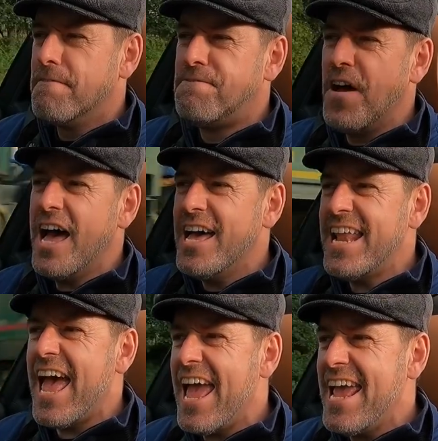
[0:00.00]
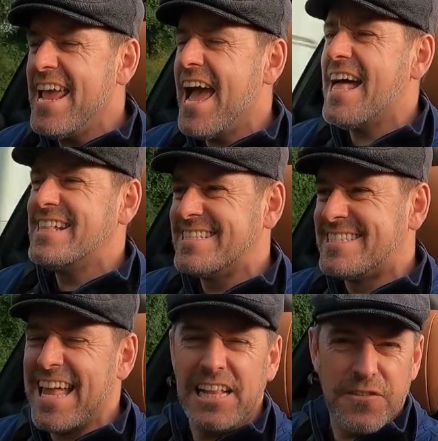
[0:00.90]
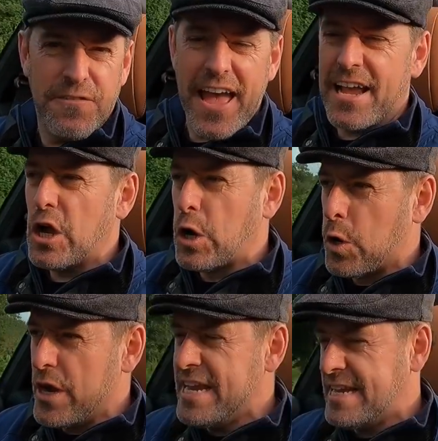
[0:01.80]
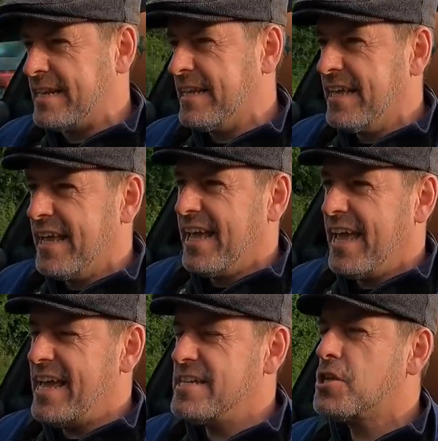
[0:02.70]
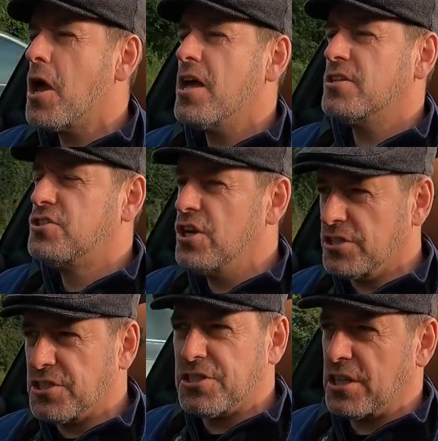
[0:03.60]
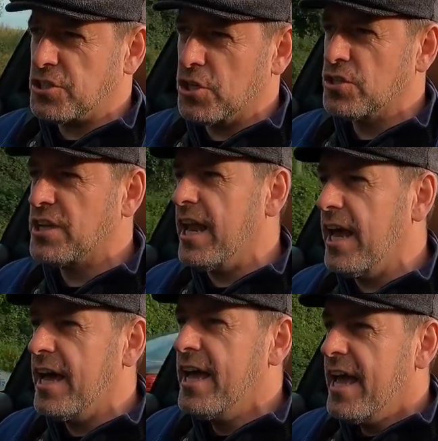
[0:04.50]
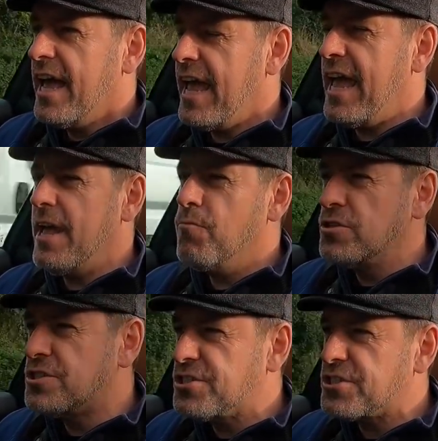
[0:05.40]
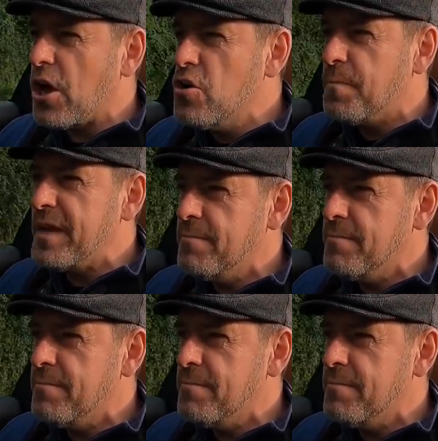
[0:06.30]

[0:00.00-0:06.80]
Verde Zeltweg green is just such a good colour. It would so be